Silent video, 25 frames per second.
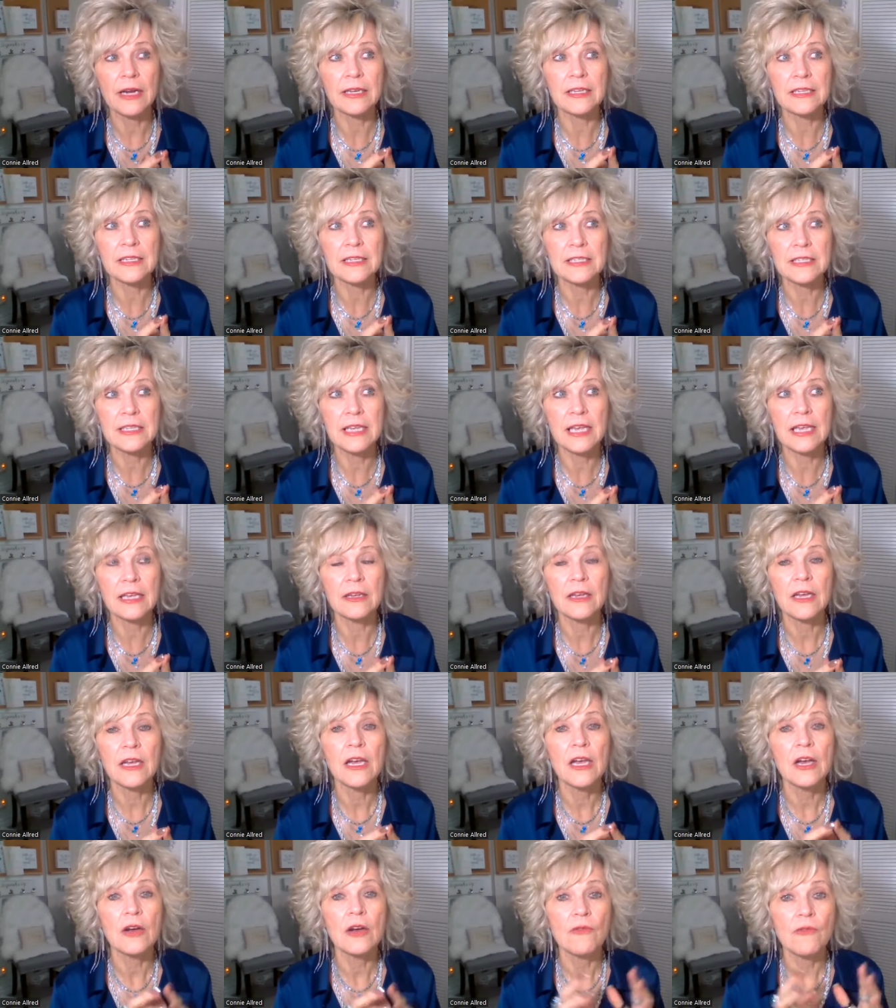I'm going to say
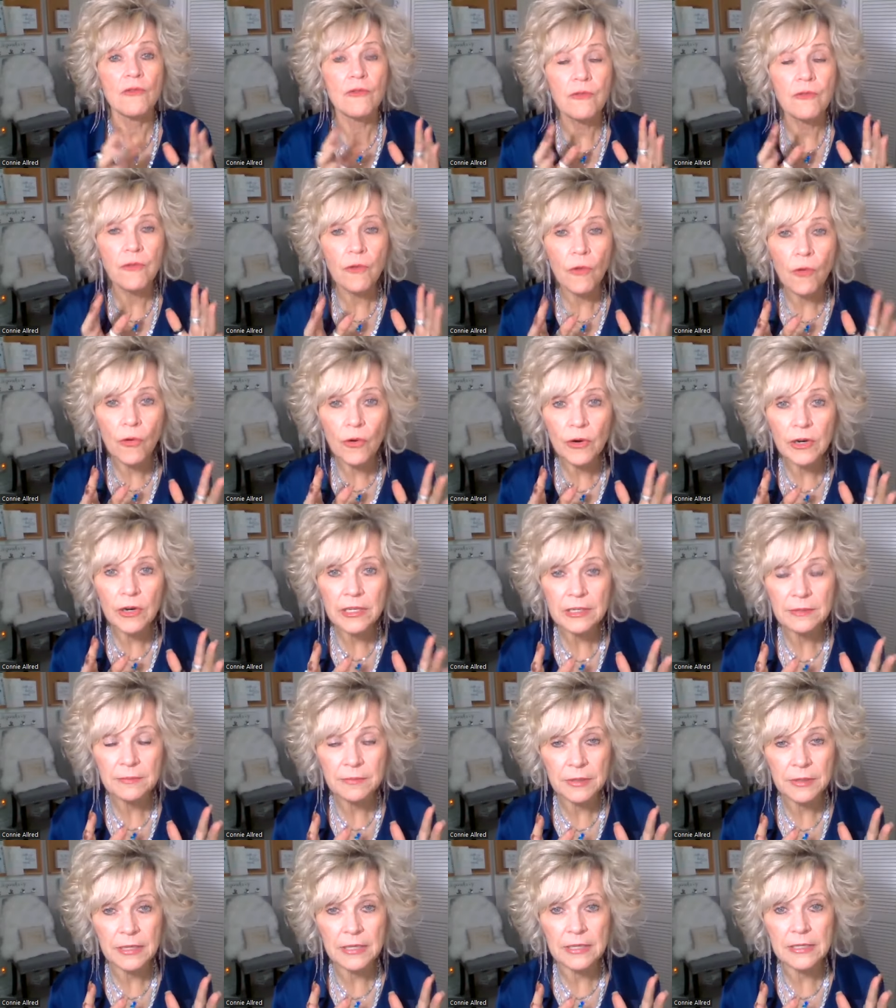
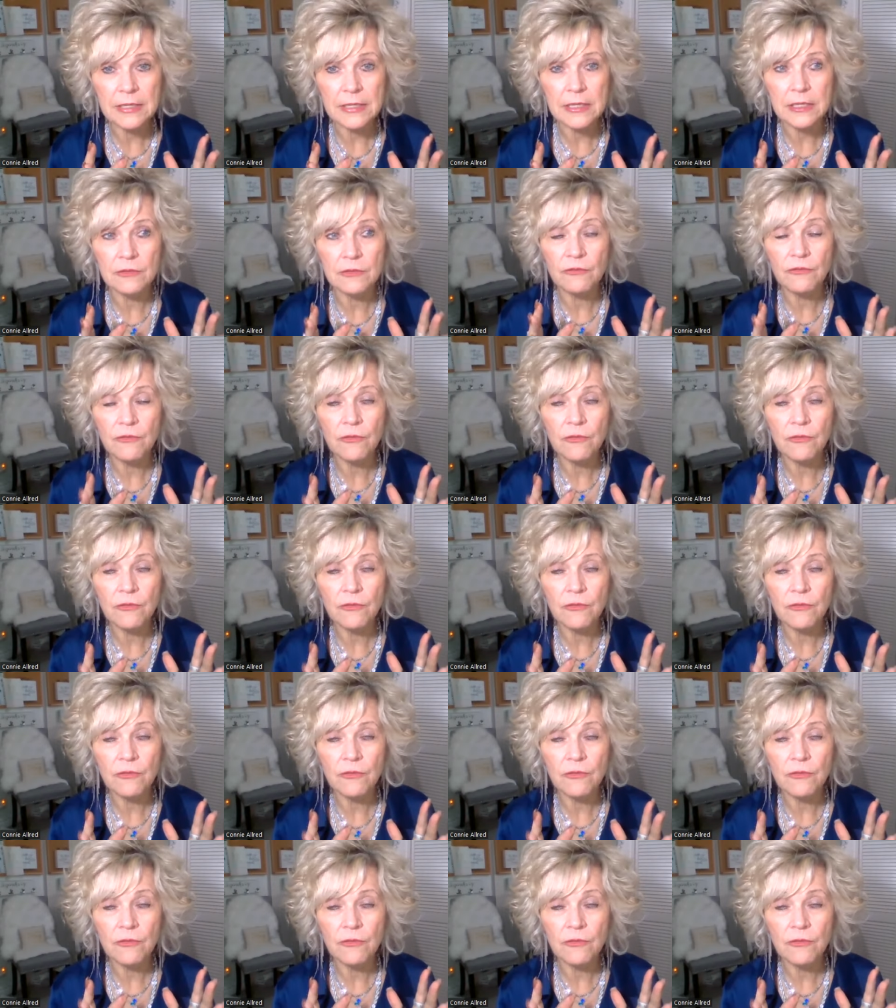40 pieces,